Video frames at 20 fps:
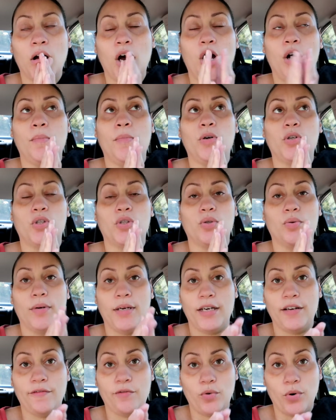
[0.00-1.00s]
almost
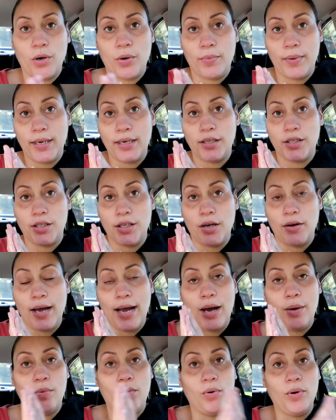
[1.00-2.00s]
24 weeks, so
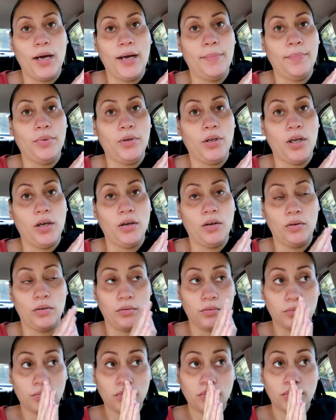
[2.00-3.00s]
I will upload
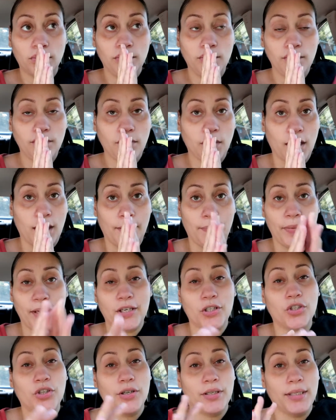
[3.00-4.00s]
the
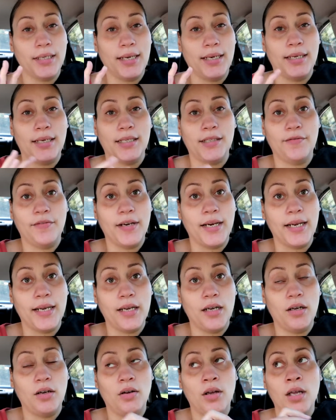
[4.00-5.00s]
pictures in this
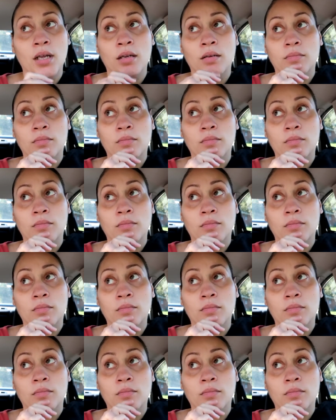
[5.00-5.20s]
video